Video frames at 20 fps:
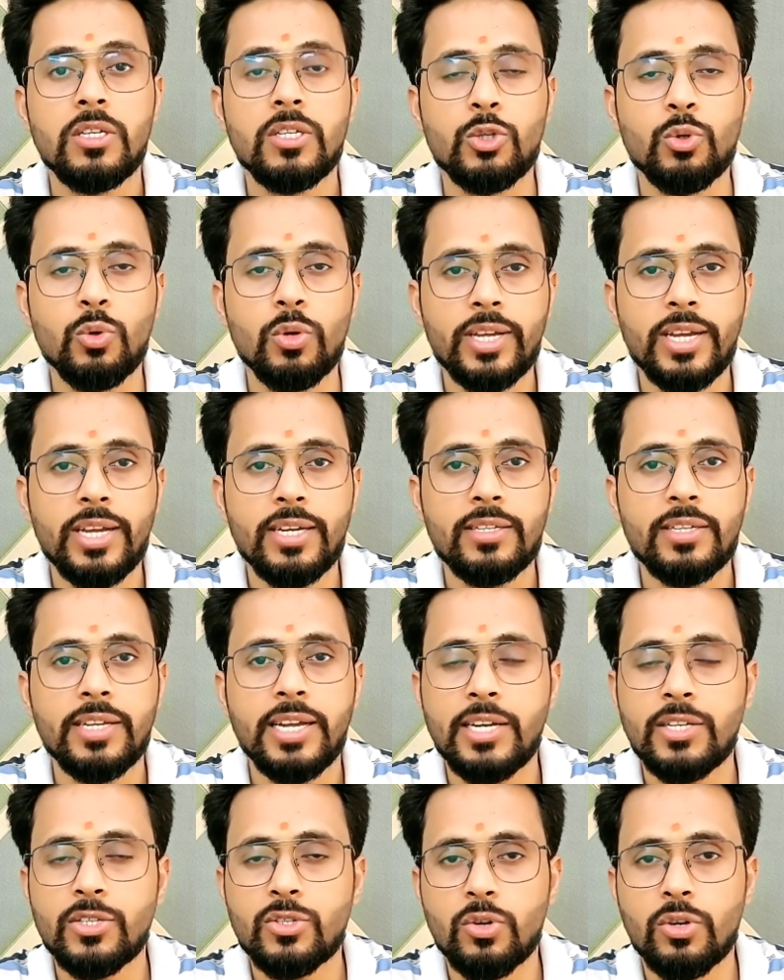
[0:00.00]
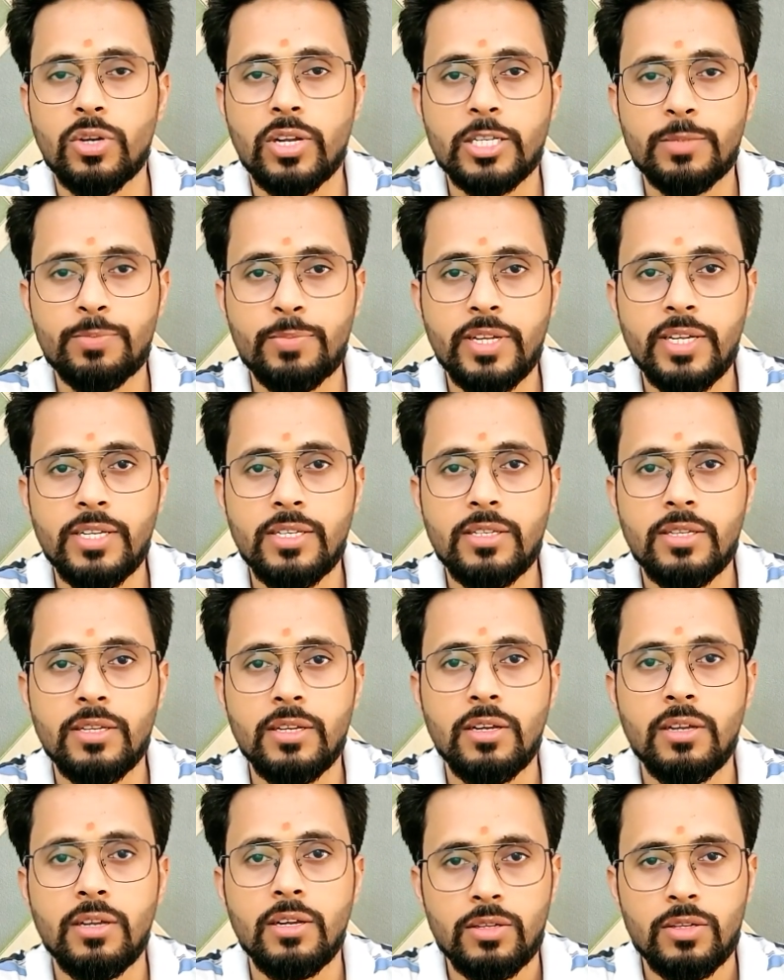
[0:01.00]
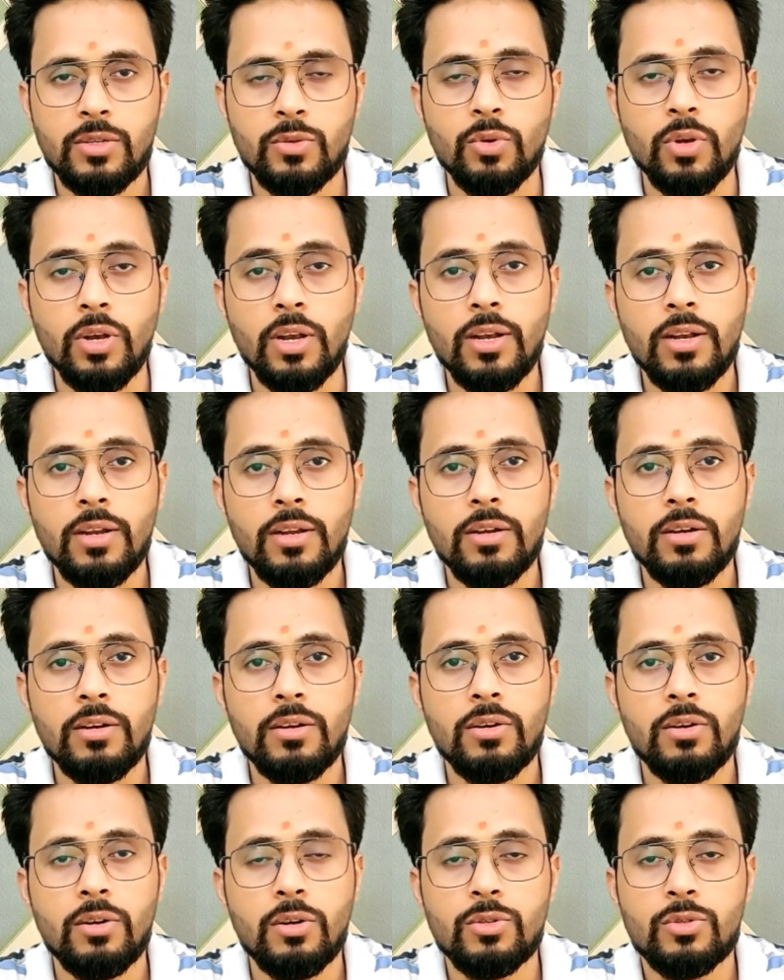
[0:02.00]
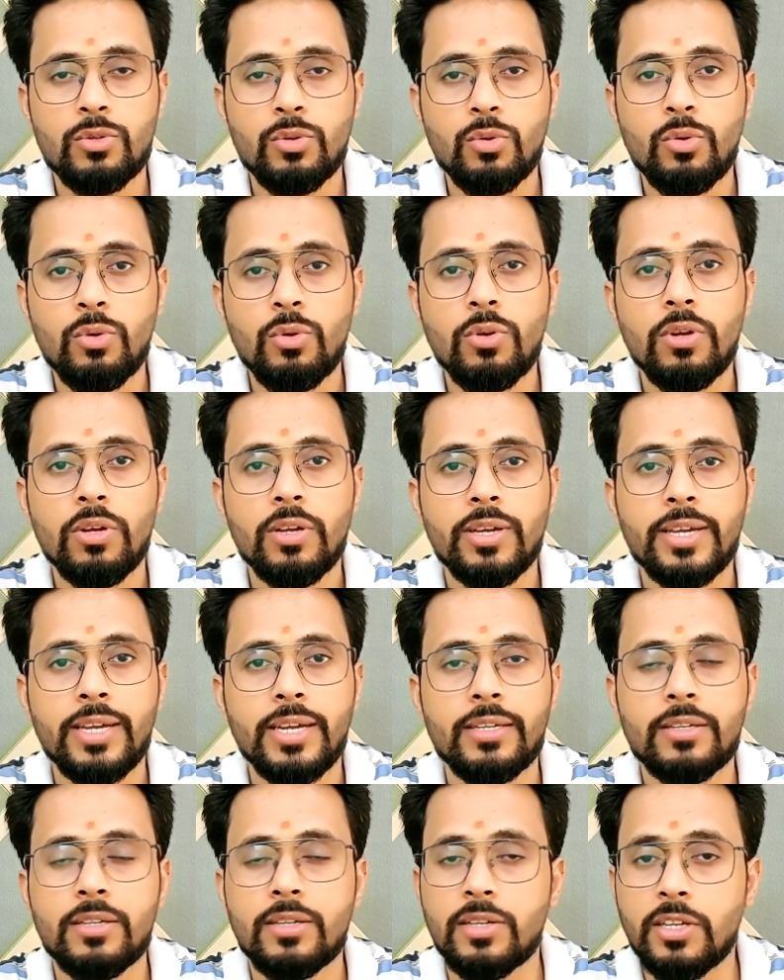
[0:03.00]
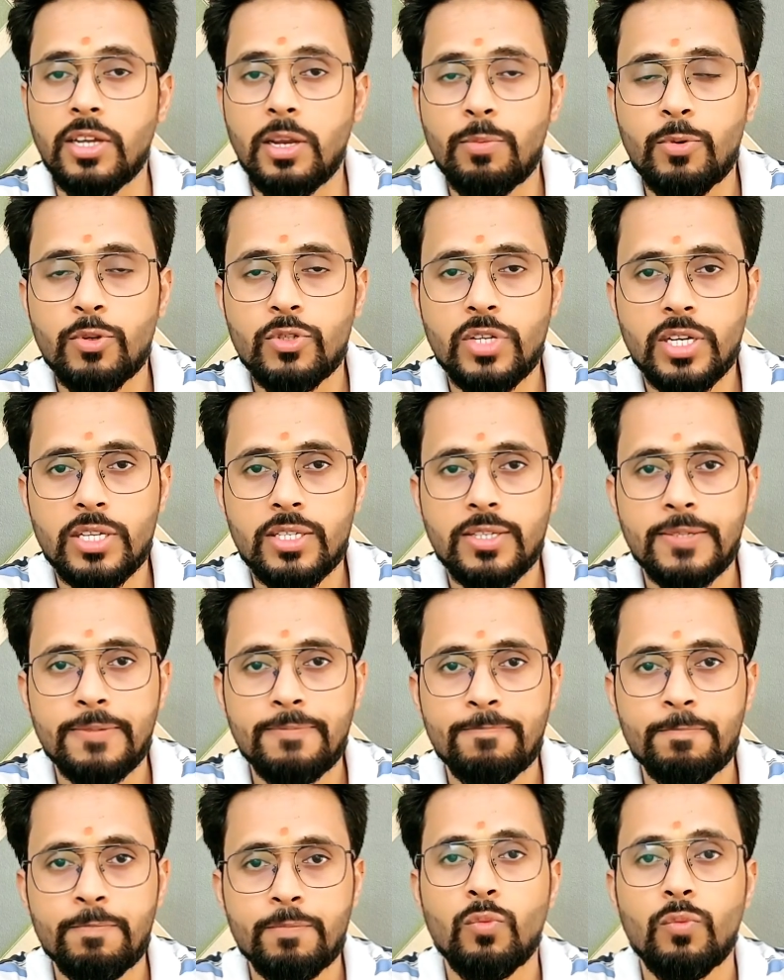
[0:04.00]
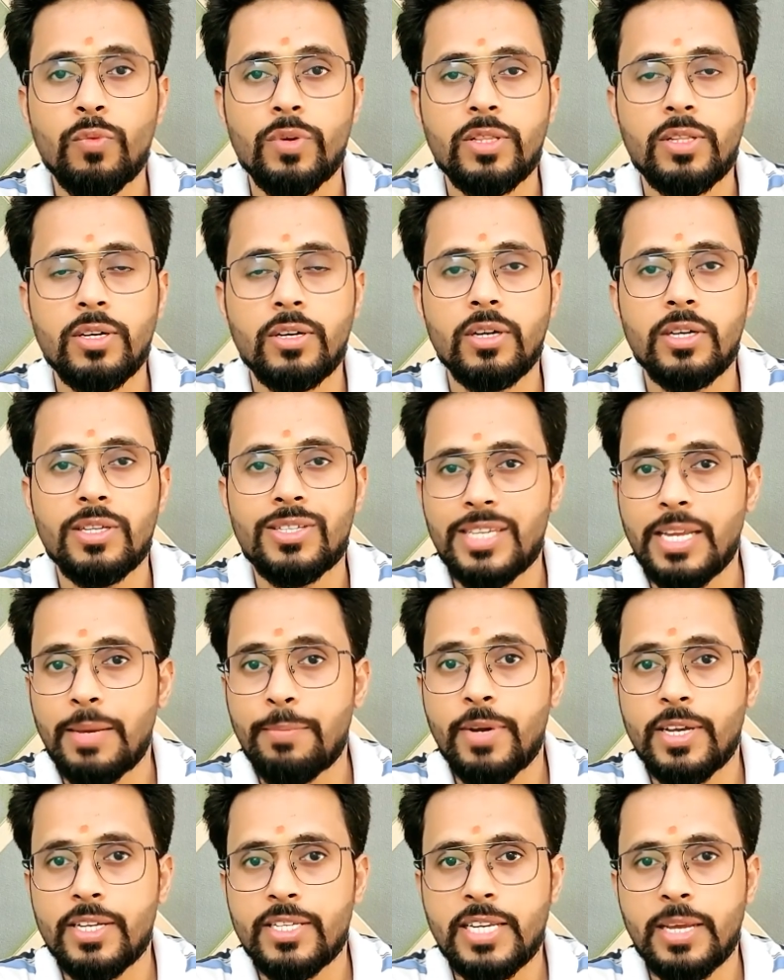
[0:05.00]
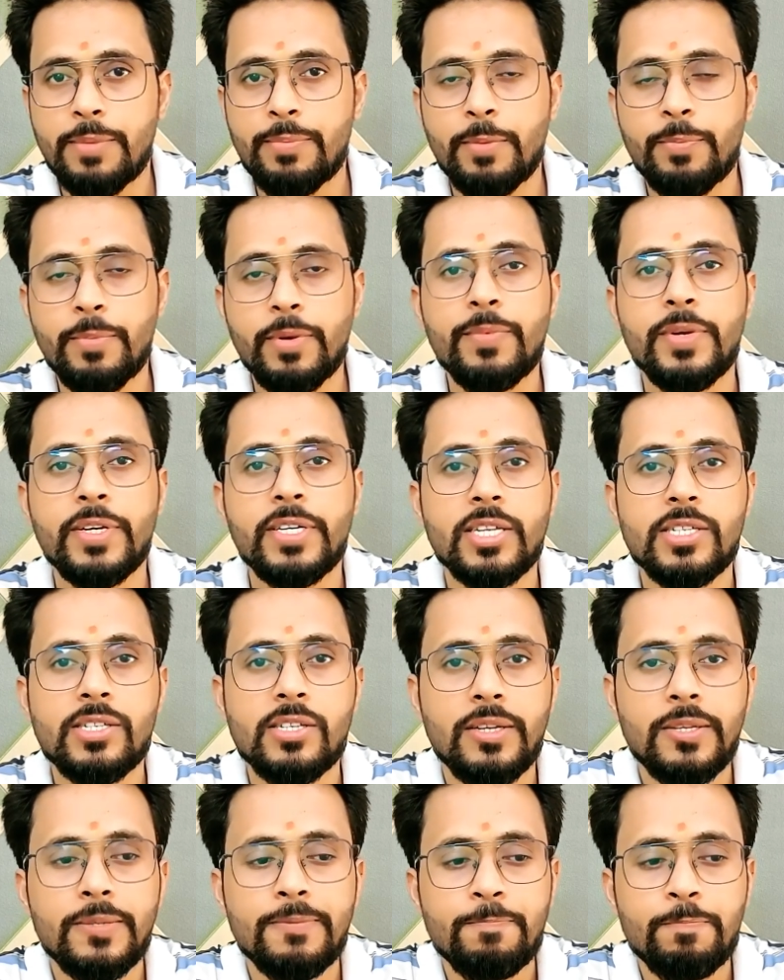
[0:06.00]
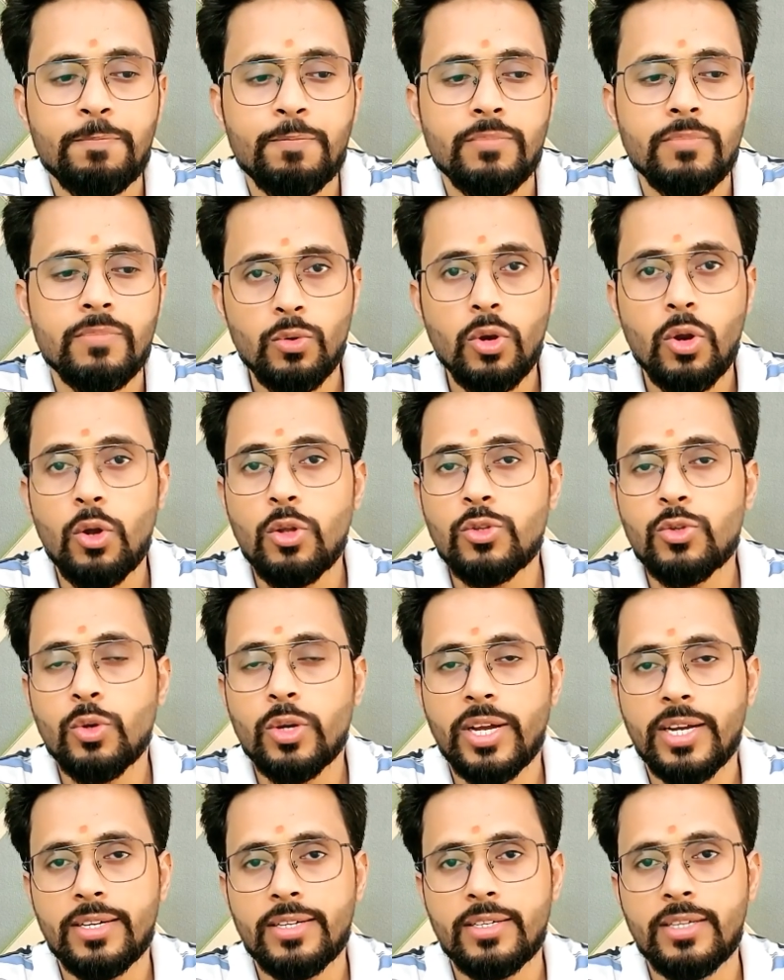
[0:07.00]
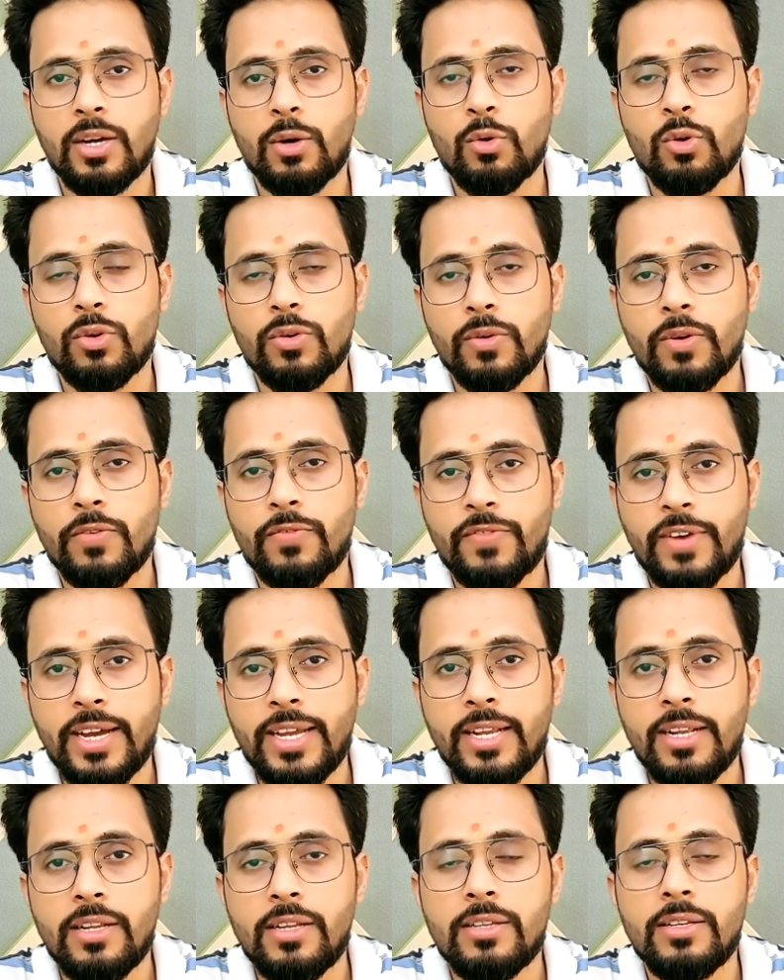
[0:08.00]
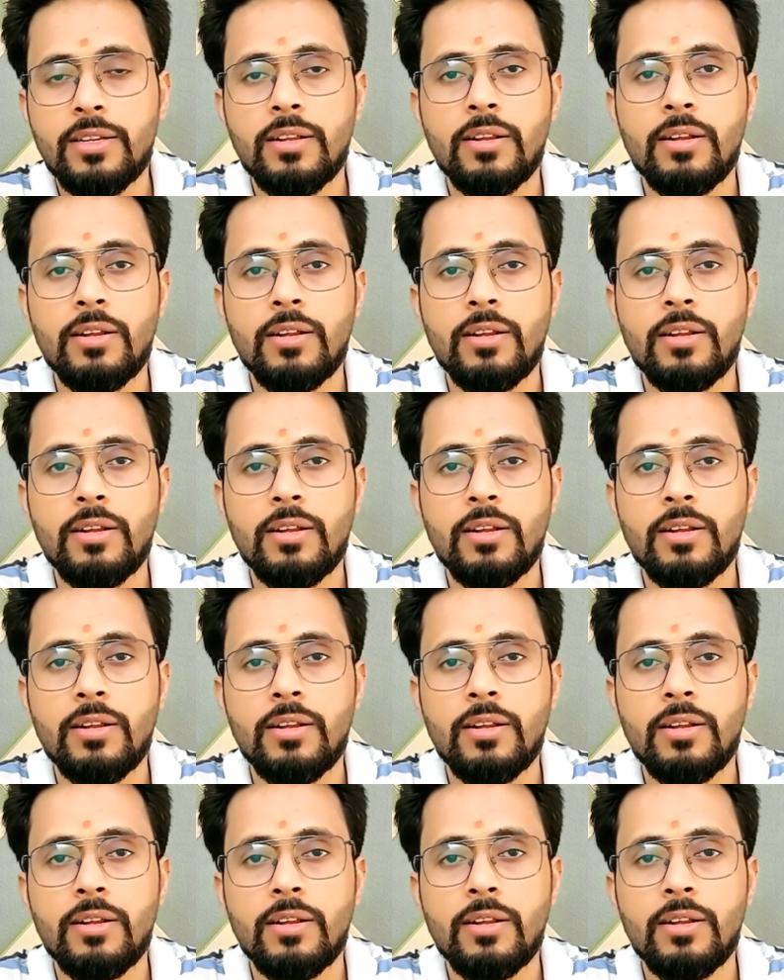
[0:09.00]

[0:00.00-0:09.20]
You will get hands-on experience. You will also get real projects with the step-by-step implementation you will also get downloadable files.